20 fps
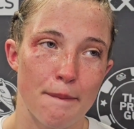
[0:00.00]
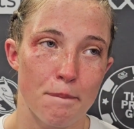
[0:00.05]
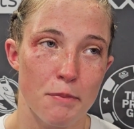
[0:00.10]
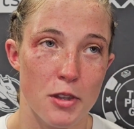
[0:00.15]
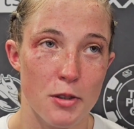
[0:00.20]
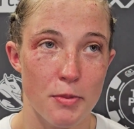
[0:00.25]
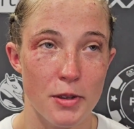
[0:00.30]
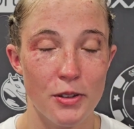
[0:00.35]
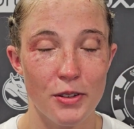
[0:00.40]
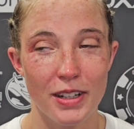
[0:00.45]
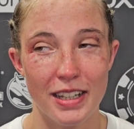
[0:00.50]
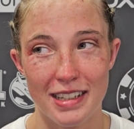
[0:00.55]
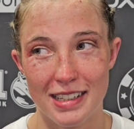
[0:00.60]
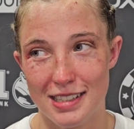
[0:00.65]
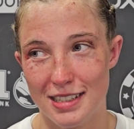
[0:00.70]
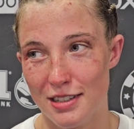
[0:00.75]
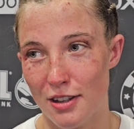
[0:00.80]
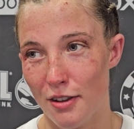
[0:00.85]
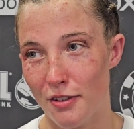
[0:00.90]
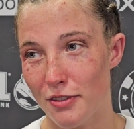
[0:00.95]
To be
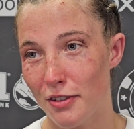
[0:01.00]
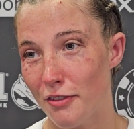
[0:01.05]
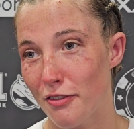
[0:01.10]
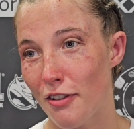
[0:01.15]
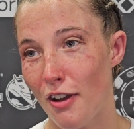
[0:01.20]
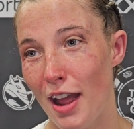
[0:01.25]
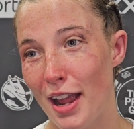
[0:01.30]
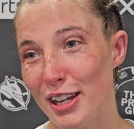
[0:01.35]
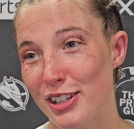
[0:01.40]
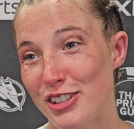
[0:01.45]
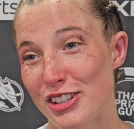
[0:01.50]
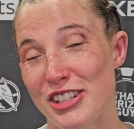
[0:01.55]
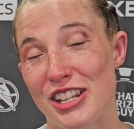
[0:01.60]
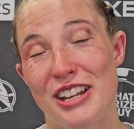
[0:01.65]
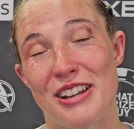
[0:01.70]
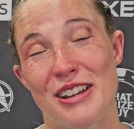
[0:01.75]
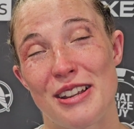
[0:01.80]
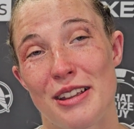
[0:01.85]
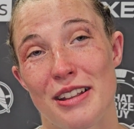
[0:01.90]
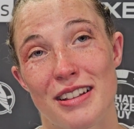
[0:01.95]
honest, after the fight, he just
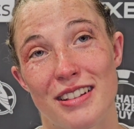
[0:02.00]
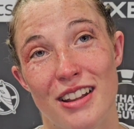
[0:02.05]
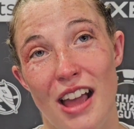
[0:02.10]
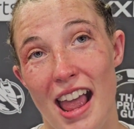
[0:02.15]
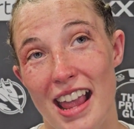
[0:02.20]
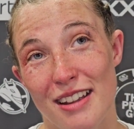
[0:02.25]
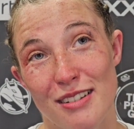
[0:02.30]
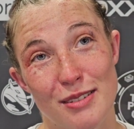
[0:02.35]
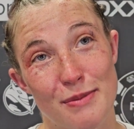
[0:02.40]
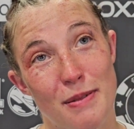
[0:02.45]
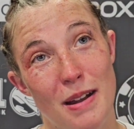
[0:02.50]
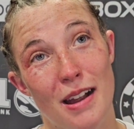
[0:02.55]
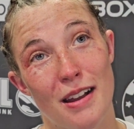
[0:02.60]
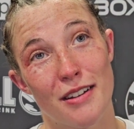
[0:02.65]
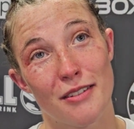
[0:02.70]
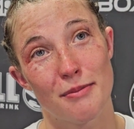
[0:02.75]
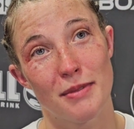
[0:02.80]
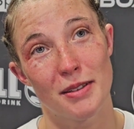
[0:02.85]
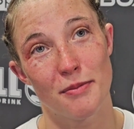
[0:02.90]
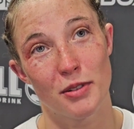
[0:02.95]
said like he was
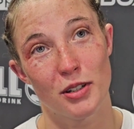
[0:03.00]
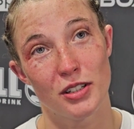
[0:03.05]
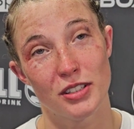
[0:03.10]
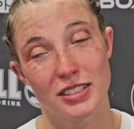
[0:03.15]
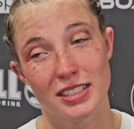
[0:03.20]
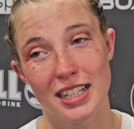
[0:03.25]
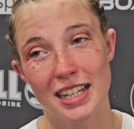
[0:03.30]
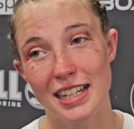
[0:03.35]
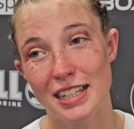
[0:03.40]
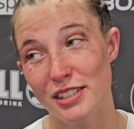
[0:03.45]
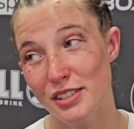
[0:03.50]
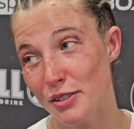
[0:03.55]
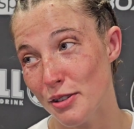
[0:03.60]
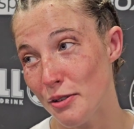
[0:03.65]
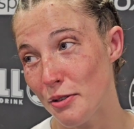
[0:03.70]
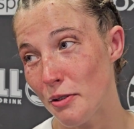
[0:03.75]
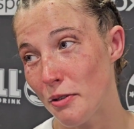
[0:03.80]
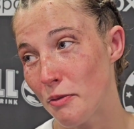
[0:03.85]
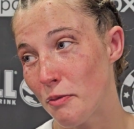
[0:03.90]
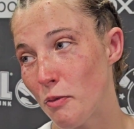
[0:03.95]
proud of me because he
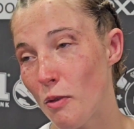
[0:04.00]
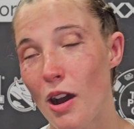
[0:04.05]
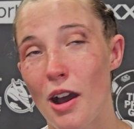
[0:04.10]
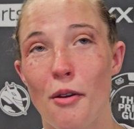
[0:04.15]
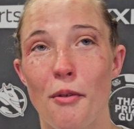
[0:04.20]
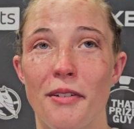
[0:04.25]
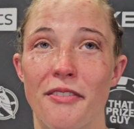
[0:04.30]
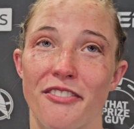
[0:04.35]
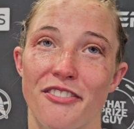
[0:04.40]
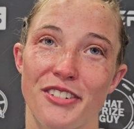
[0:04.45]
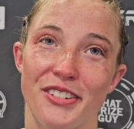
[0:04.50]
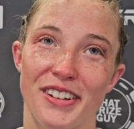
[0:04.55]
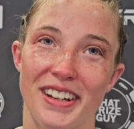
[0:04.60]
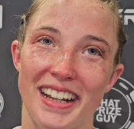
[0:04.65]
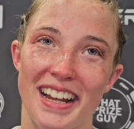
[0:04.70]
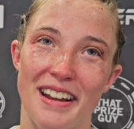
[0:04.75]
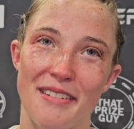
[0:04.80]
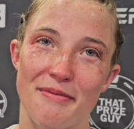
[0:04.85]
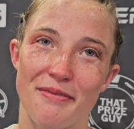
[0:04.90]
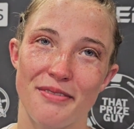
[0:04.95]
saw what I went through in
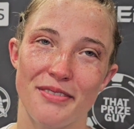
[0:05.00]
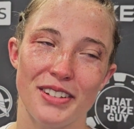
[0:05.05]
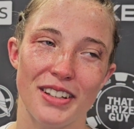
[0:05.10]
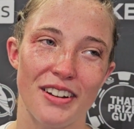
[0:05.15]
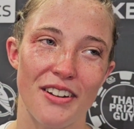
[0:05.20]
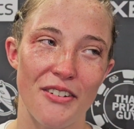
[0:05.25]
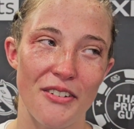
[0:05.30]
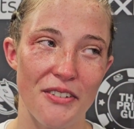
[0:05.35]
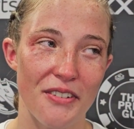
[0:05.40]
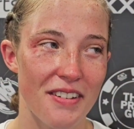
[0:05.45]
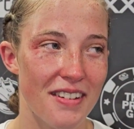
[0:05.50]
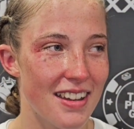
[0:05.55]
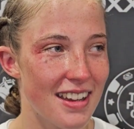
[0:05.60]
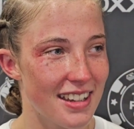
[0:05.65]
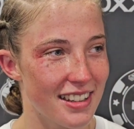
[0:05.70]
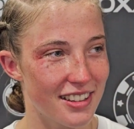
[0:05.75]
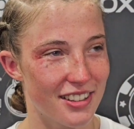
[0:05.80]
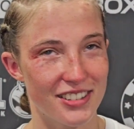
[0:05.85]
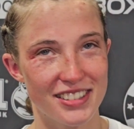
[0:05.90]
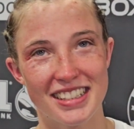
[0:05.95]
camp, you know.
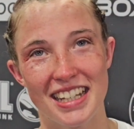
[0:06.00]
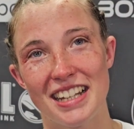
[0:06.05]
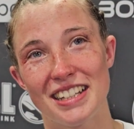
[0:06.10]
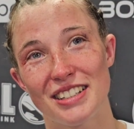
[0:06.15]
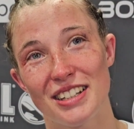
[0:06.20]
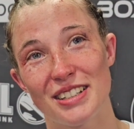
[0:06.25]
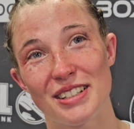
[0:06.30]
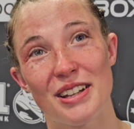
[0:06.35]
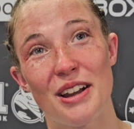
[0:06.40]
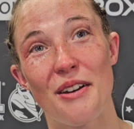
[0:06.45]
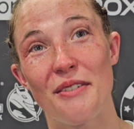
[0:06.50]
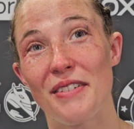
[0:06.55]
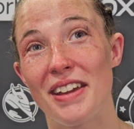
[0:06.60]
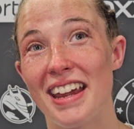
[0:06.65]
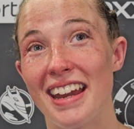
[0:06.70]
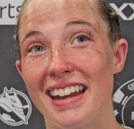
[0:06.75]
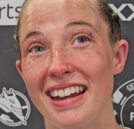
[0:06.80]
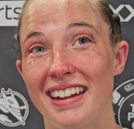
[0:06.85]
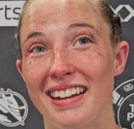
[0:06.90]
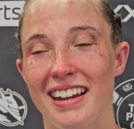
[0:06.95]
Those days I had to come
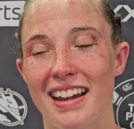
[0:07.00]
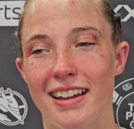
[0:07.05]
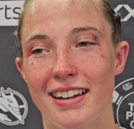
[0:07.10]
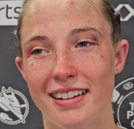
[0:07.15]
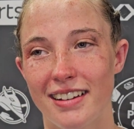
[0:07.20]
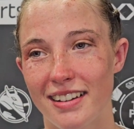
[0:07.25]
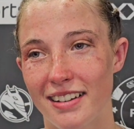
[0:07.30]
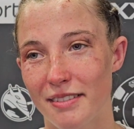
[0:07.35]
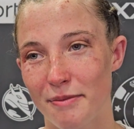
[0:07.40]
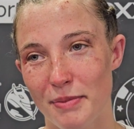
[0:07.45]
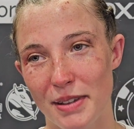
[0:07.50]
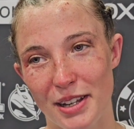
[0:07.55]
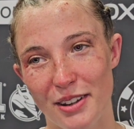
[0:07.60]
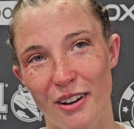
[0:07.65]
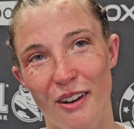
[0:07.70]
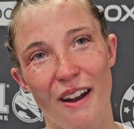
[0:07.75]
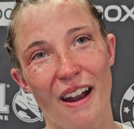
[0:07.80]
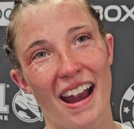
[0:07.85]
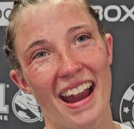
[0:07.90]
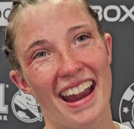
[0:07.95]
in and be
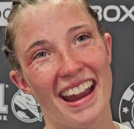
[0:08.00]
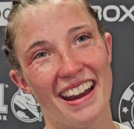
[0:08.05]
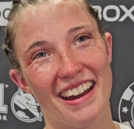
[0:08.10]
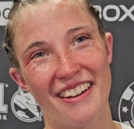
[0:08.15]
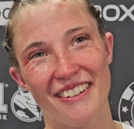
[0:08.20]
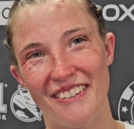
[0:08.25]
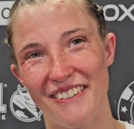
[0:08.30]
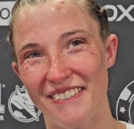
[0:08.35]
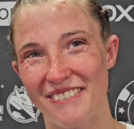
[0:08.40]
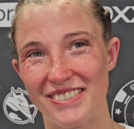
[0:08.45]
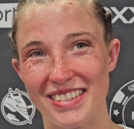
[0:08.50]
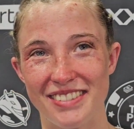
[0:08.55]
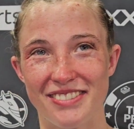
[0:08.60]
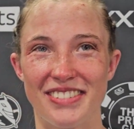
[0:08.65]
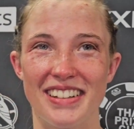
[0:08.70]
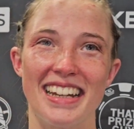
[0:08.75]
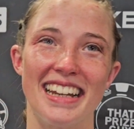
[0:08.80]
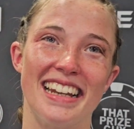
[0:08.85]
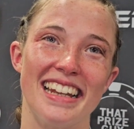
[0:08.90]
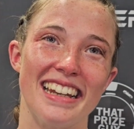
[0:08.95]
crying or be
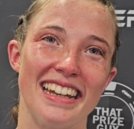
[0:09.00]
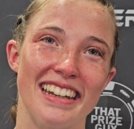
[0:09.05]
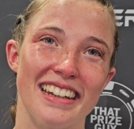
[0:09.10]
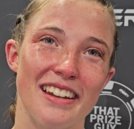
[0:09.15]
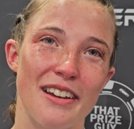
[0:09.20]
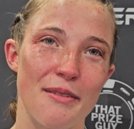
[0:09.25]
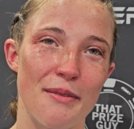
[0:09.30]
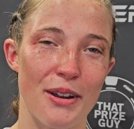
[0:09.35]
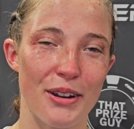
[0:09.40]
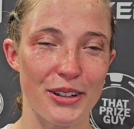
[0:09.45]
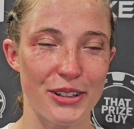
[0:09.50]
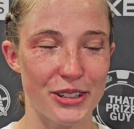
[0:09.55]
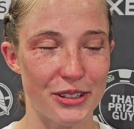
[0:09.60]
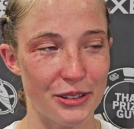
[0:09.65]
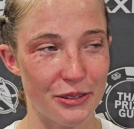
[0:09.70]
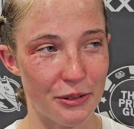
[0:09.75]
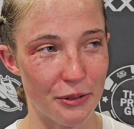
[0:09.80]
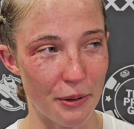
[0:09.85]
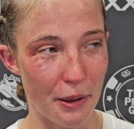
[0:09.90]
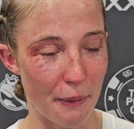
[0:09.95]
feeling
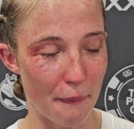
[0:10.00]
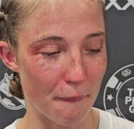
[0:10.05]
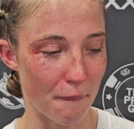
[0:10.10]
emotional.